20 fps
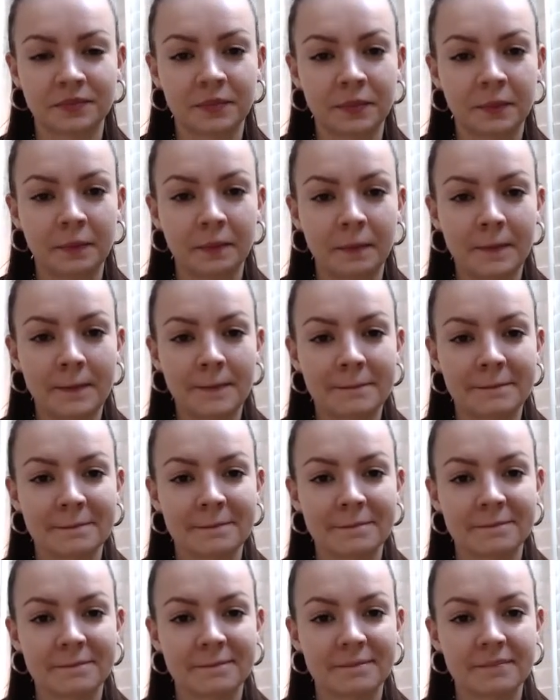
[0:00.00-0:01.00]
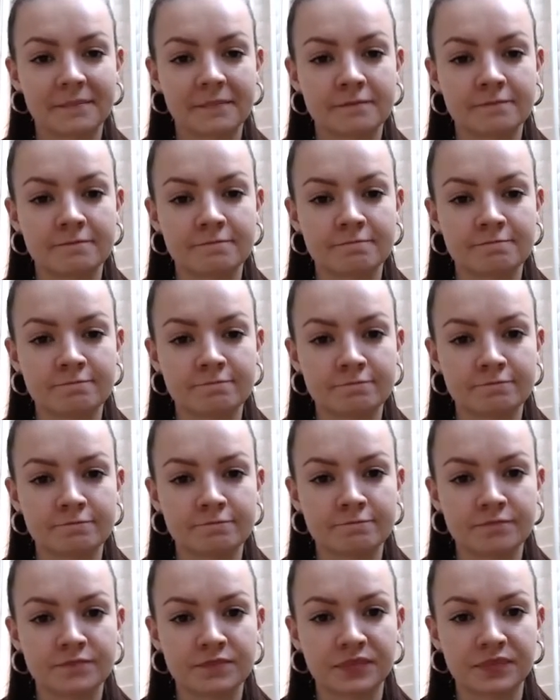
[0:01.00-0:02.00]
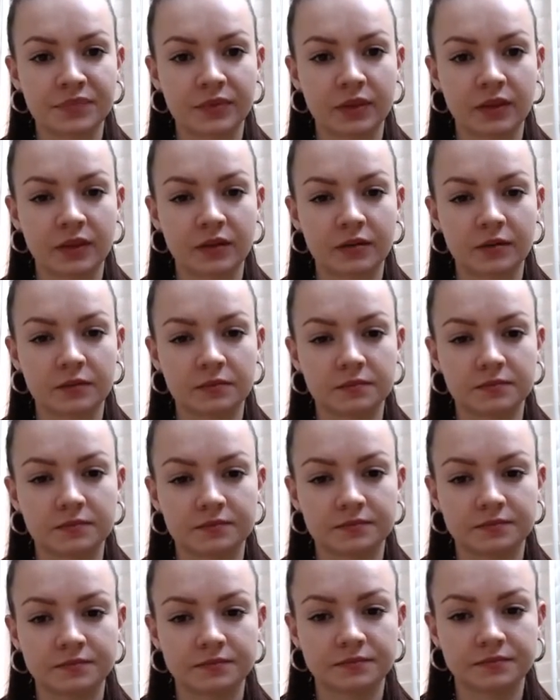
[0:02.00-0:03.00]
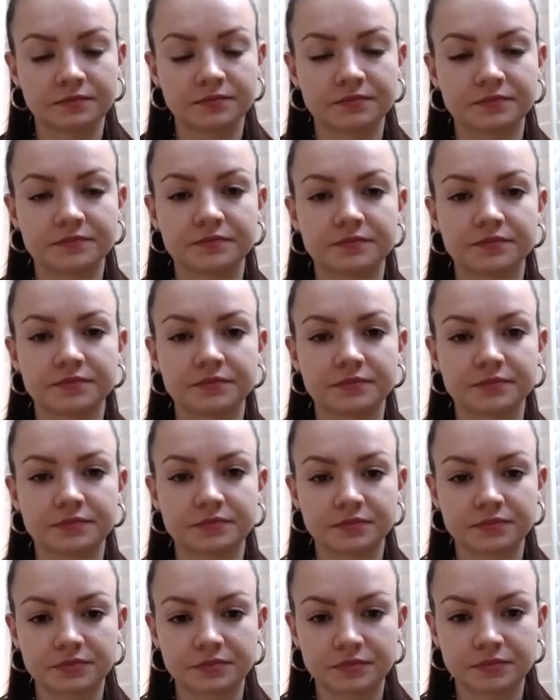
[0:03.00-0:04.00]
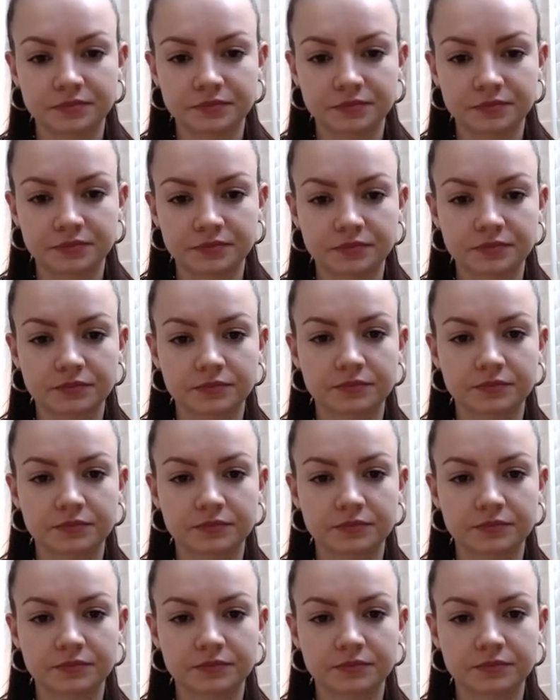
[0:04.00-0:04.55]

(not speaking)